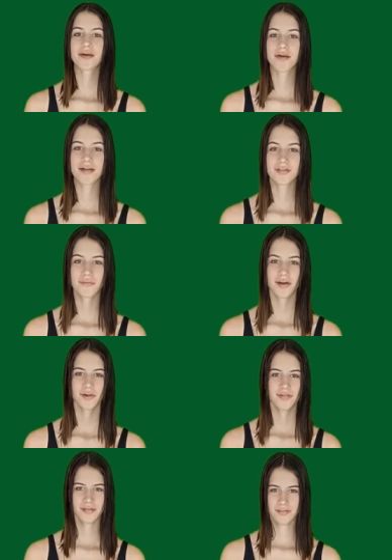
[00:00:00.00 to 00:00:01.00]
The customer
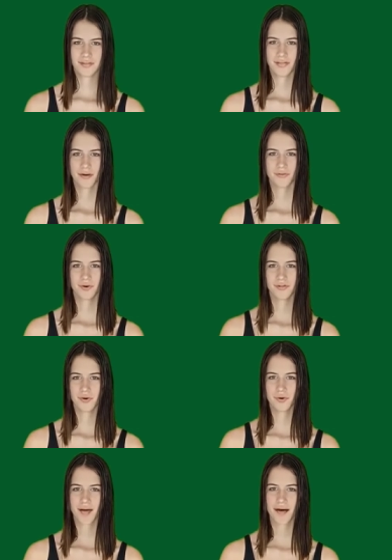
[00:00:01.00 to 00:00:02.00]
uses the software through an